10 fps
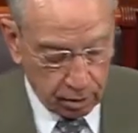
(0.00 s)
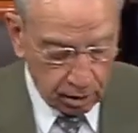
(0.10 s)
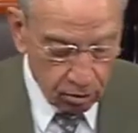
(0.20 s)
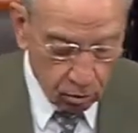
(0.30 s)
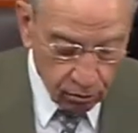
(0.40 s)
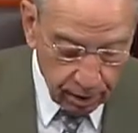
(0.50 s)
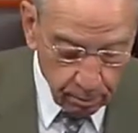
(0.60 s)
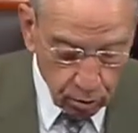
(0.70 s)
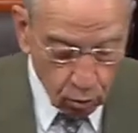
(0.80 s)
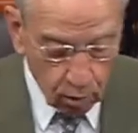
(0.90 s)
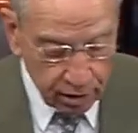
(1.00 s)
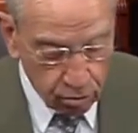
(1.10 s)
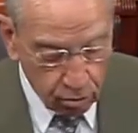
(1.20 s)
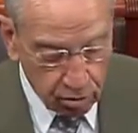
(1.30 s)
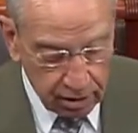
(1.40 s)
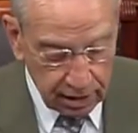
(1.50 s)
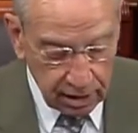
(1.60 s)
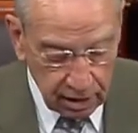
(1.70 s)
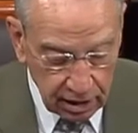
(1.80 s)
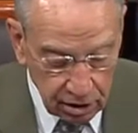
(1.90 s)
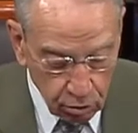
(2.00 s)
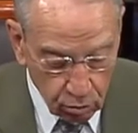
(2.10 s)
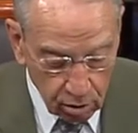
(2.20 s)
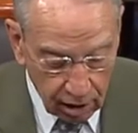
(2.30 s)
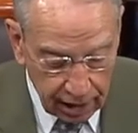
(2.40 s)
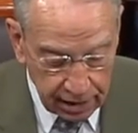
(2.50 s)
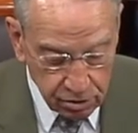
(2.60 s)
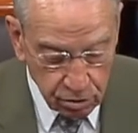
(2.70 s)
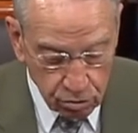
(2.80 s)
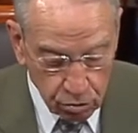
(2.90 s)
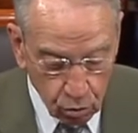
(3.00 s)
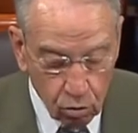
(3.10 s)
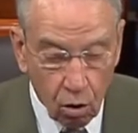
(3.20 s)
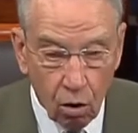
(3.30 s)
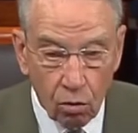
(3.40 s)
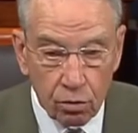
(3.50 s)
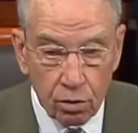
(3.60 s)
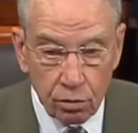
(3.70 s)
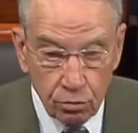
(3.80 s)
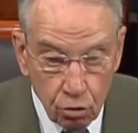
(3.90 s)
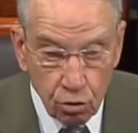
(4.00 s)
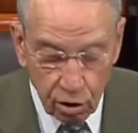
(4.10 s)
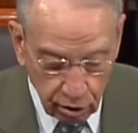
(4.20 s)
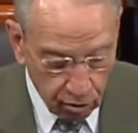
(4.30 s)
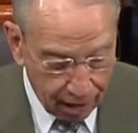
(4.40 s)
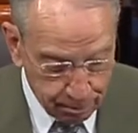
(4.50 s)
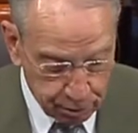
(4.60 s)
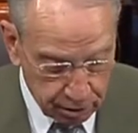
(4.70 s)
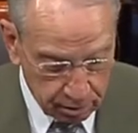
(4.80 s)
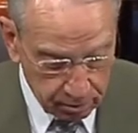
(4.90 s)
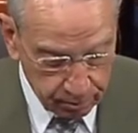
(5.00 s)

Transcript: In November 2013, he utilized the so called nuclear option